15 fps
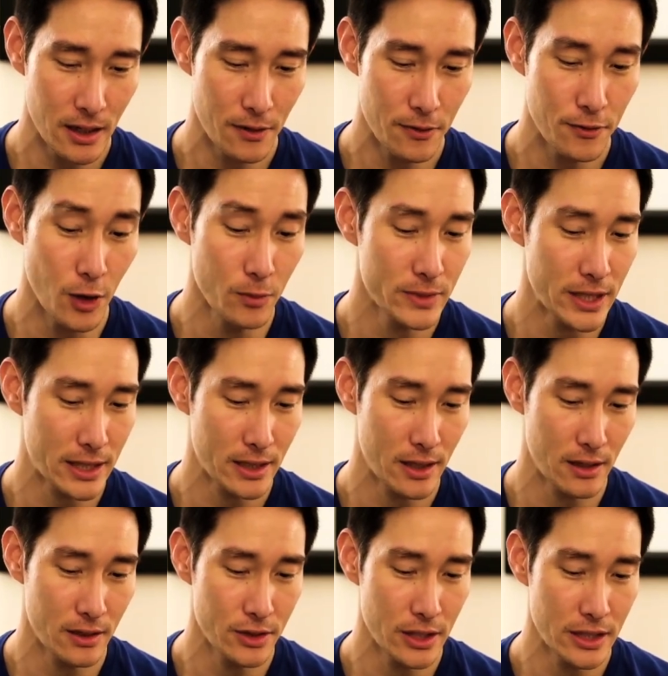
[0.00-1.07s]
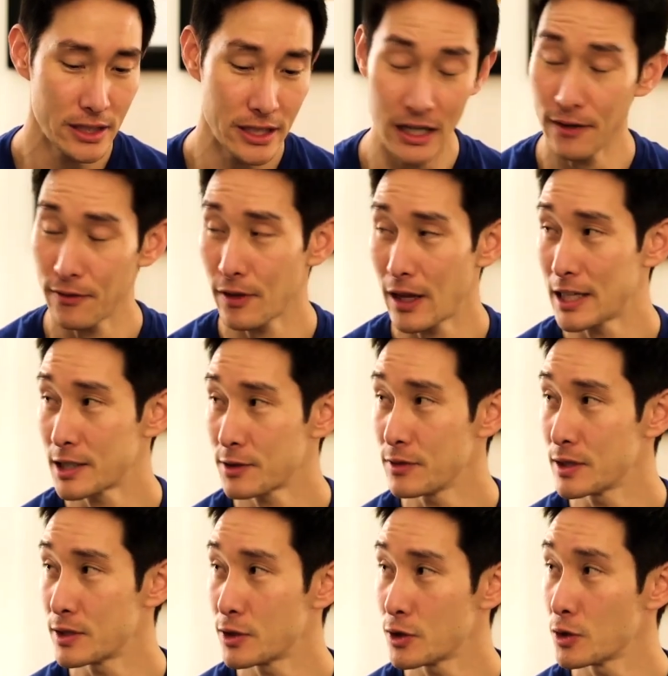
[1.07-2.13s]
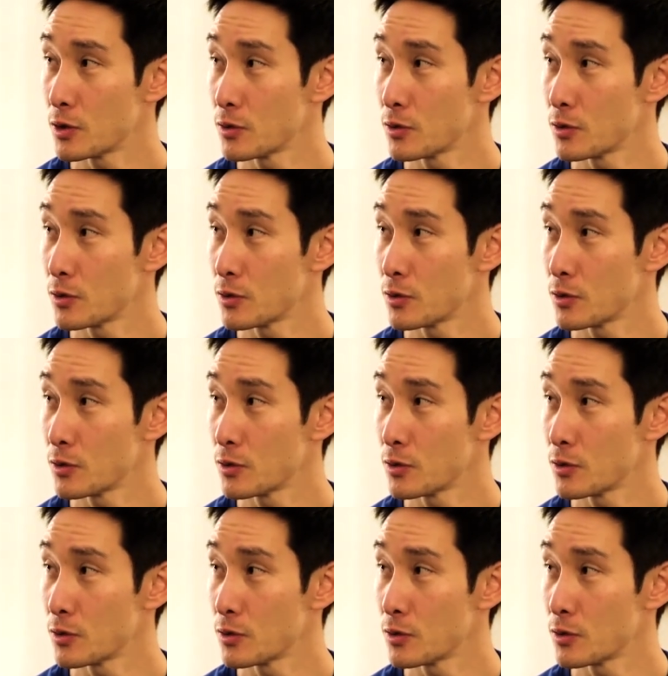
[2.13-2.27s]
foam technology, DNA Flash V2,